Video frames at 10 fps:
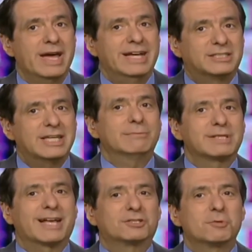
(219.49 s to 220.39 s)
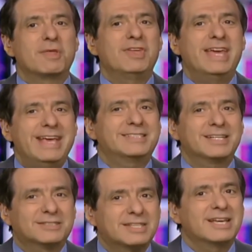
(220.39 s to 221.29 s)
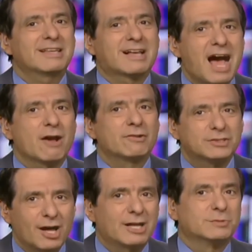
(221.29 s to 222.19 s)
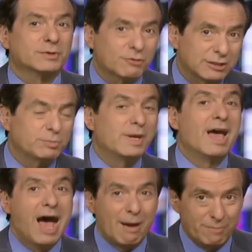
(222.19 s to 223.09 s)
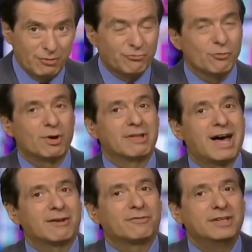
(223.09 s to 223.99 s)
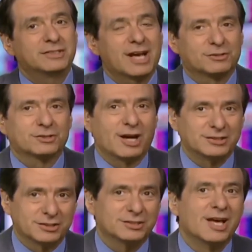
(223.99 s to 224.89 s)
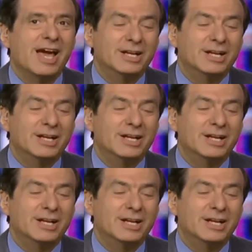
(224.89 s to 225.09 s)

It seems like it should be the easiest thing that Congress does, but trust me, I've been through a lot of these exercises.